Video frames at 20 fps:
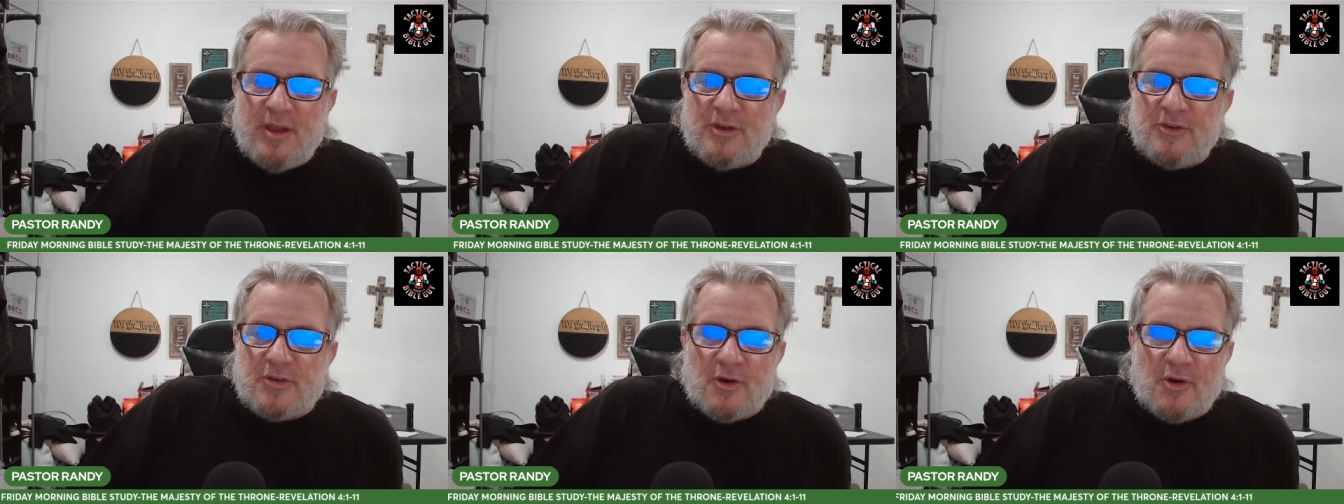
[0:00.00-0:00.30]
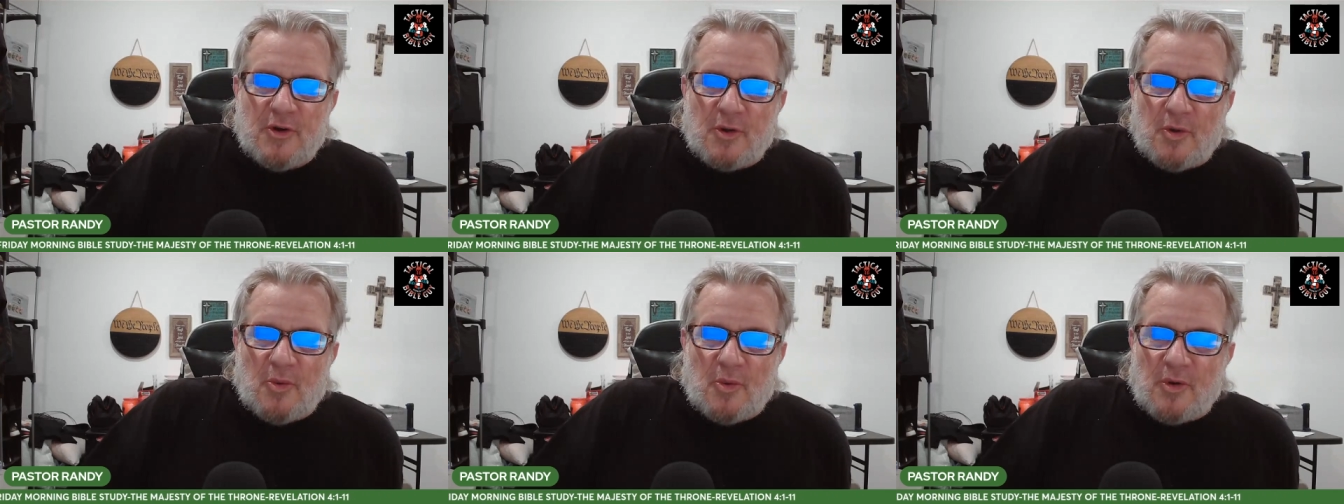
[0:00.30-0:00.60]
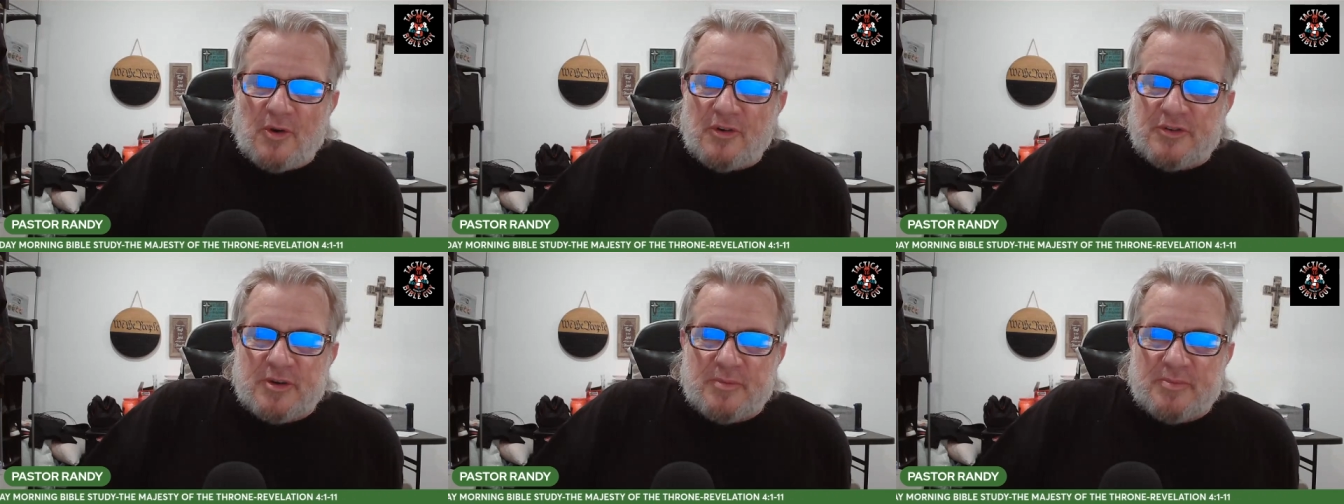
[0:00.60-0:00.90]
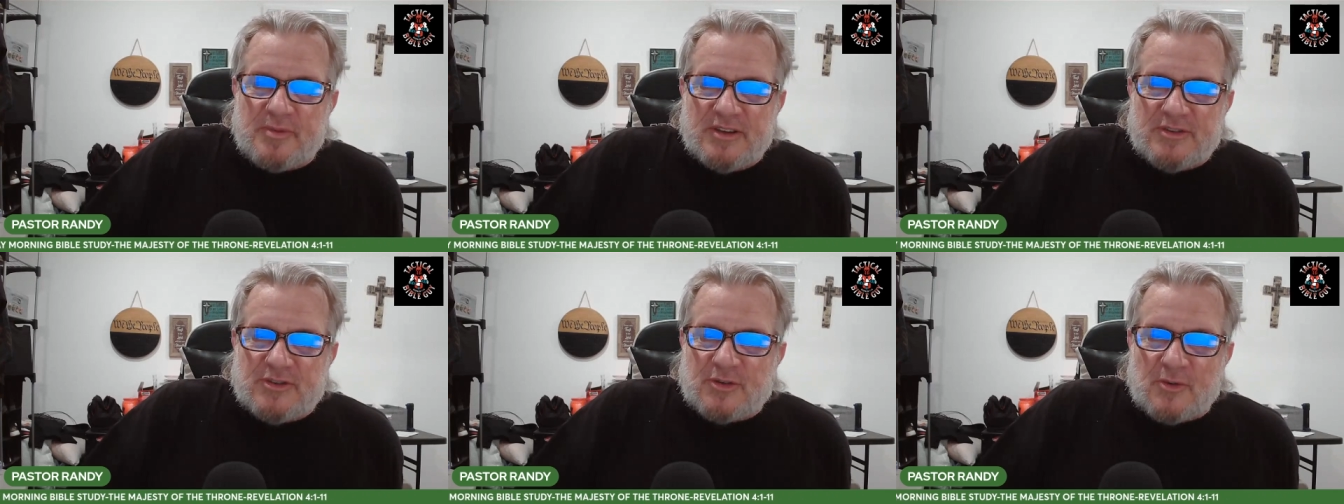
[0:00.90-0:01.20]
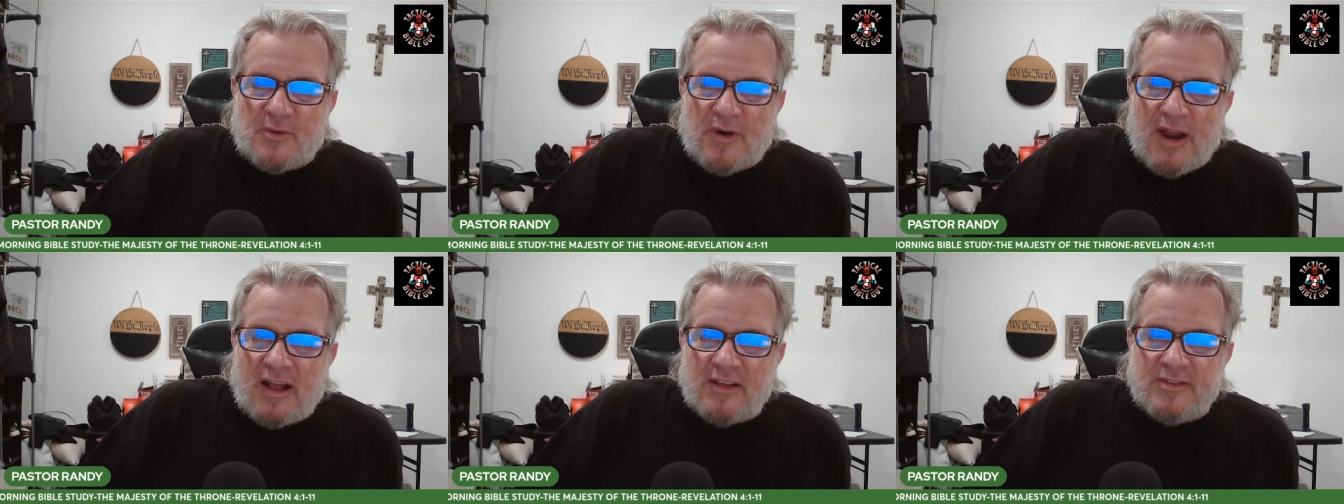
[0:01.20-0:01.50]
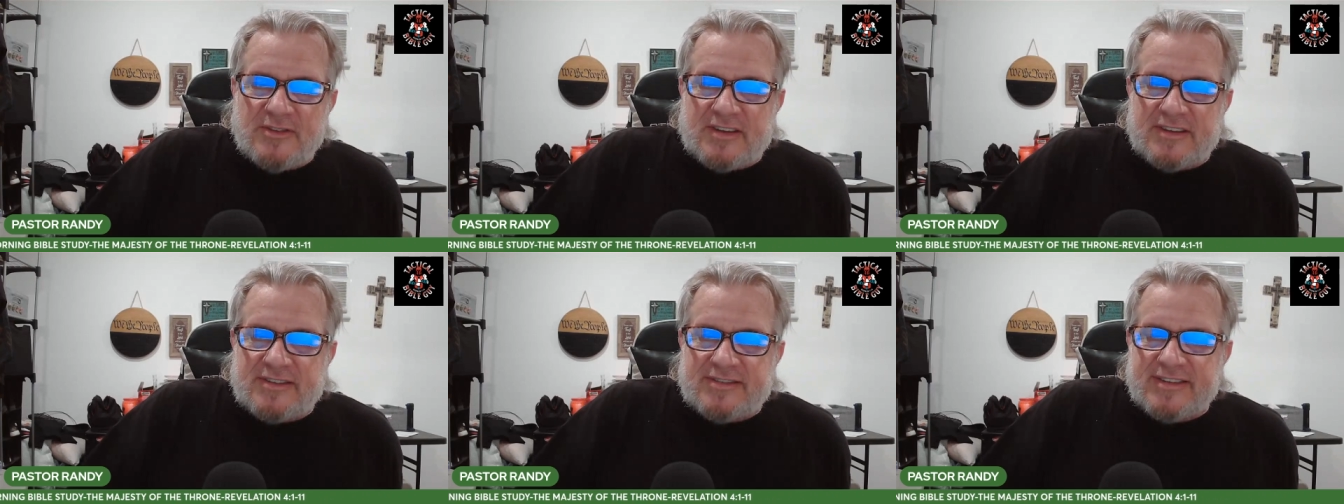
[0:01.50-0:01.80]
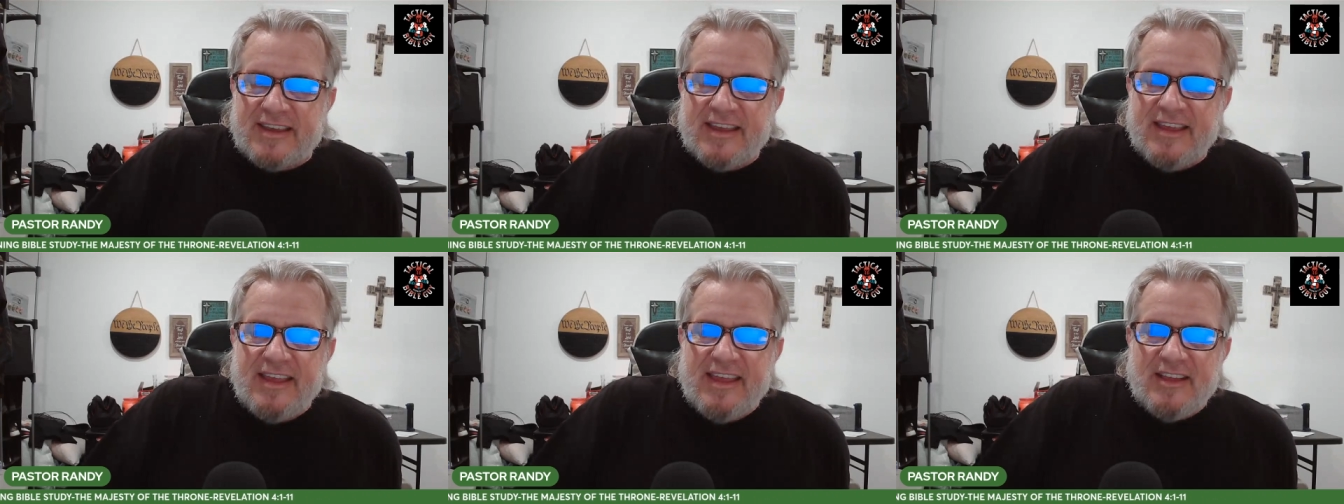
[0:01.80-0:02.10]
eternal worship that surrounds
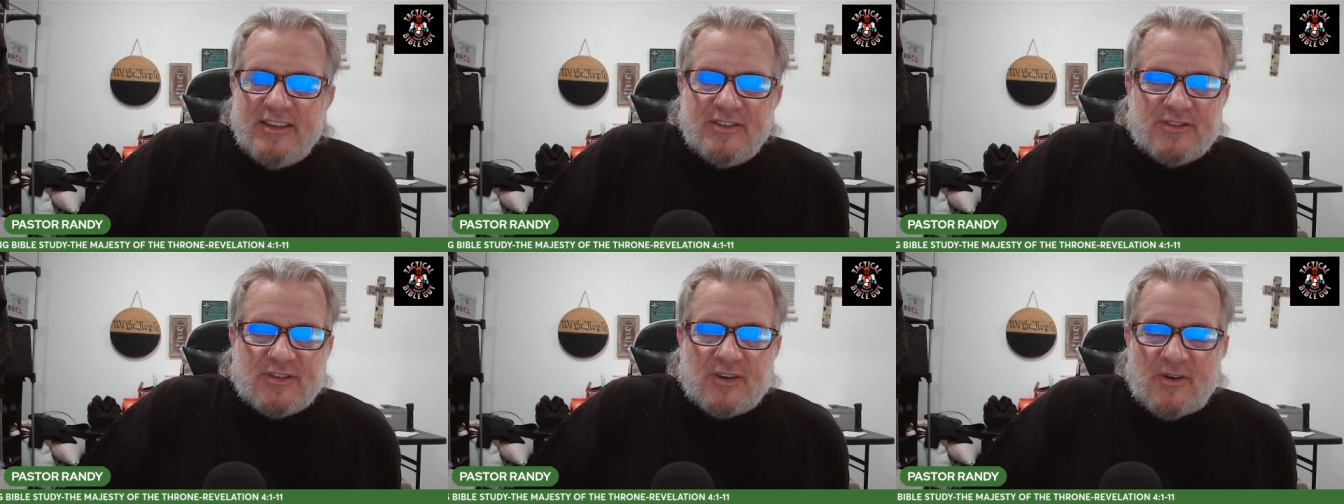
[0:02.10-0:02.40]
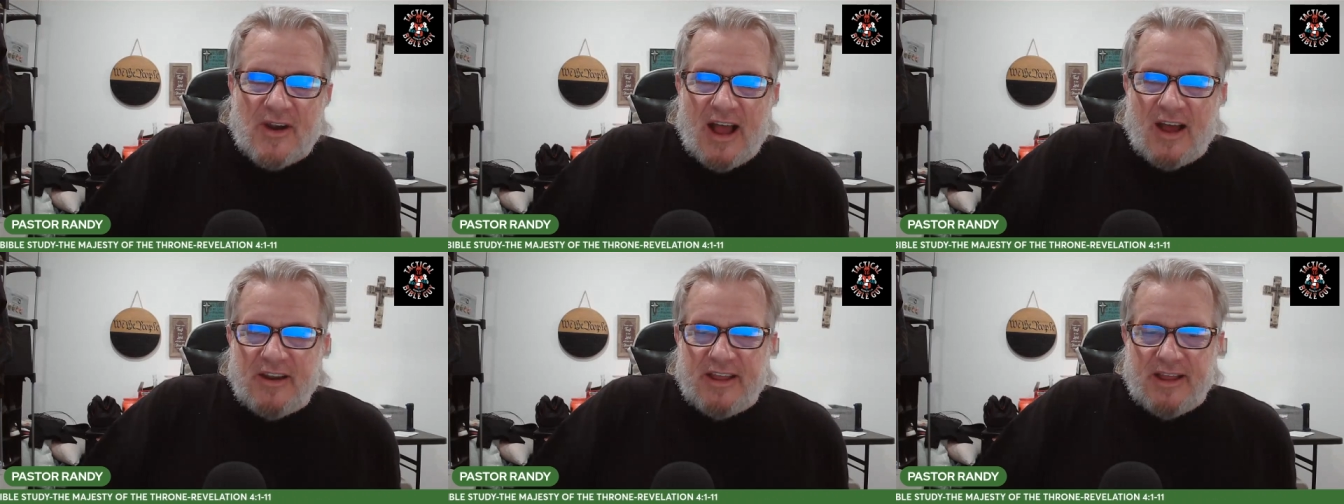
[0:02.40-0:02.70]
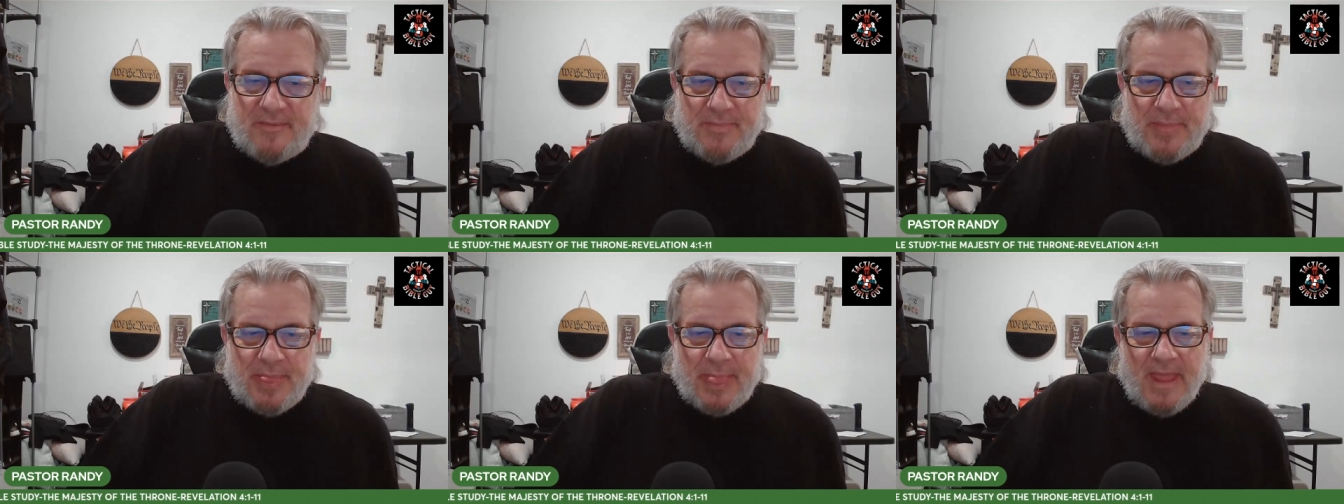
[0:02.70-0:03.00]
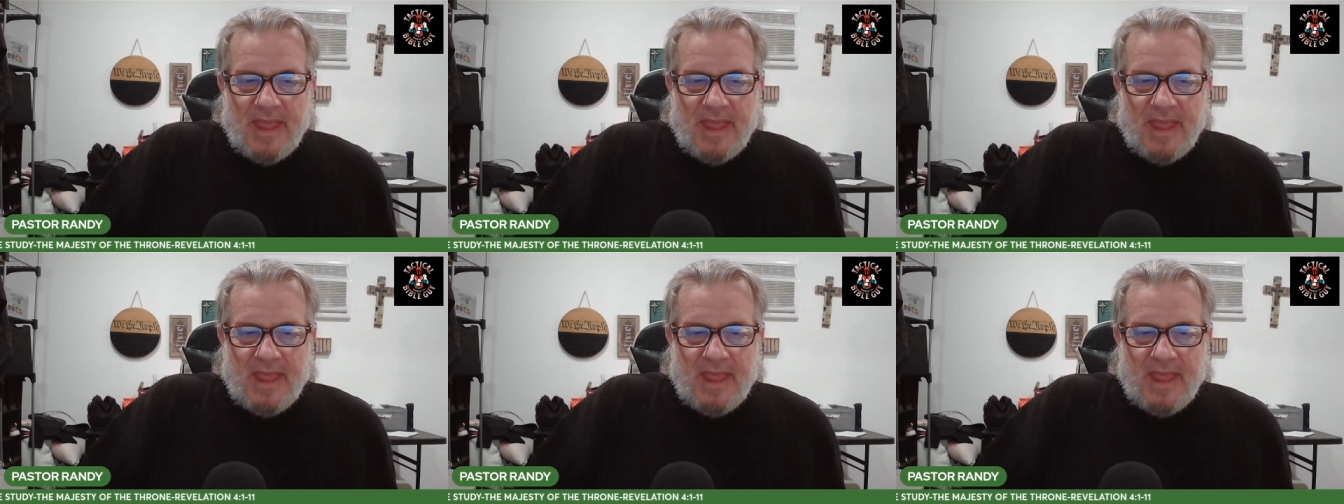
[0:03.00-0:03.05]
us. Surround it.